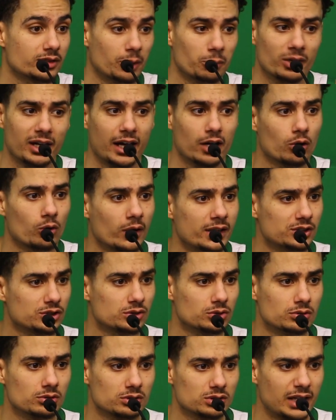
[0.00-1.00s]
Like, we got great
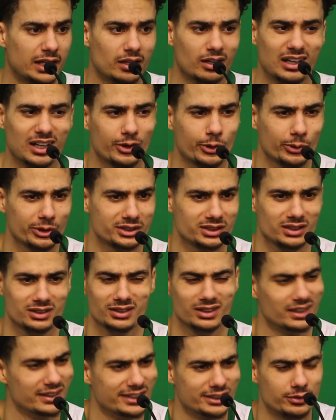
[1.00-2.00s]
shooters. Like, Quincy,
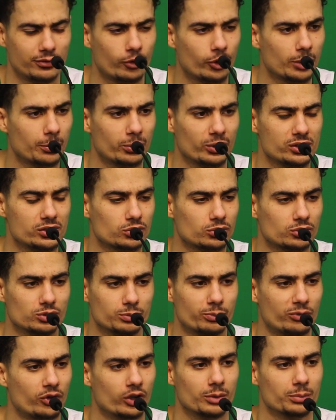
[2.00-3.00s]
40%
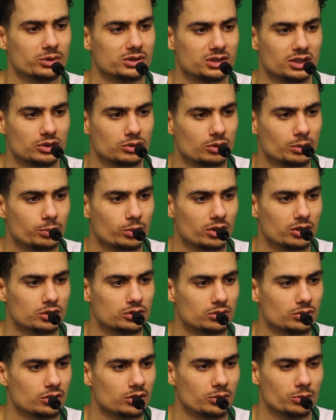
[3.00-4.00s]
three-point
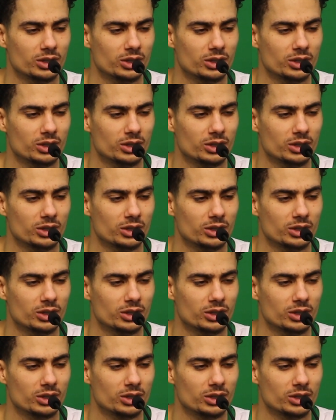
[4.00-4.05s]
shooter.